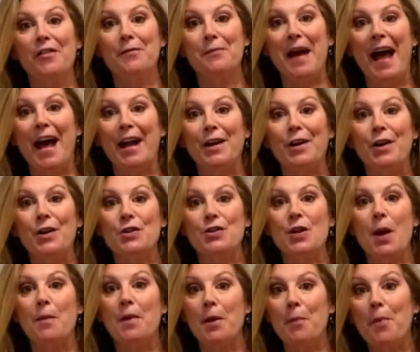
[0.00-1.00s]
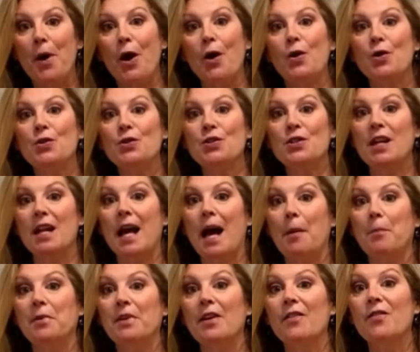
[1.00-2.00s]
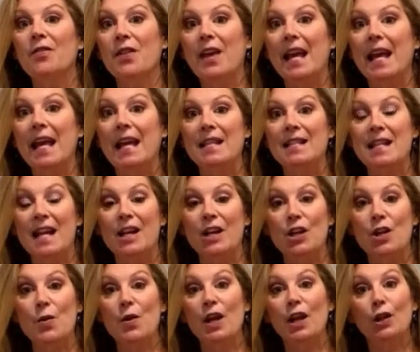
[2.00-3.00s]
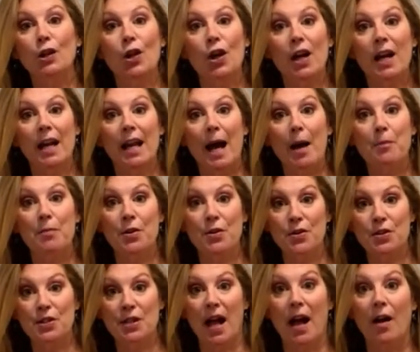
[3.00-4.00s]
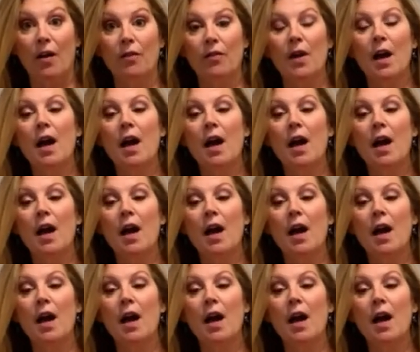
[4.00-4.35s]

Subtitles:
of bad news, so I'm going to post a couple of things and you can look it up yourself,